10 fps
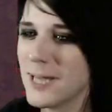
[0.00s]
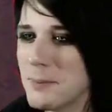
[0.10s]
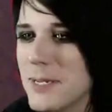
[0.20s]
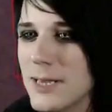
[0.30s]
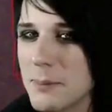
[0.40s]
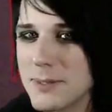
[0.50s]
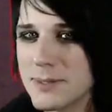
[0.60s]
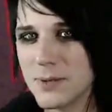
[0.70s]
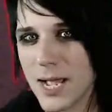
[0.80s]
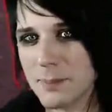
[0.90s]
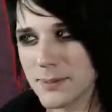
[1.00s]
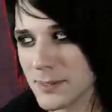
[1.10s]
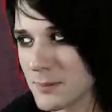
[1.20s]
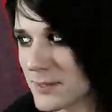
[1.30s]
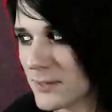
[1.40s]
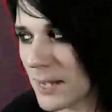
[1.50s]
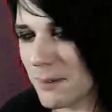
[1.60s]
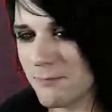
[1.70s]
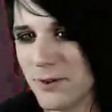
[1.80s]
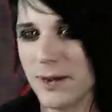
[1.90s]
me let me see what happened. Let me see what happened.
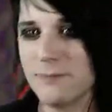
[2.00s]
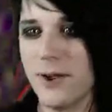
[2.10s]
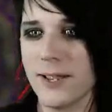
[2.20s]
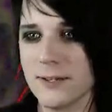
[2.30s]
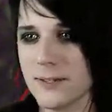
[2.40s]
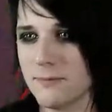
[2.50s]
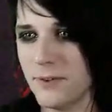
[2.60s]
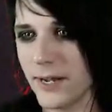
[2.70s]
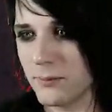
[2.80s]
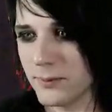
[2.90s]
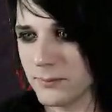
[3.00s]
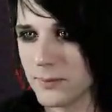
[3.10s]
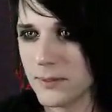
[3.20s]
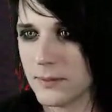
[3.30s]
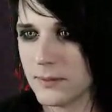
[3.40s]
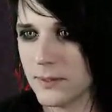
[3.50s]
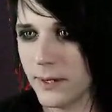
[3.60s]
I'm fine. I'm fine. I'm fine. What? Okay.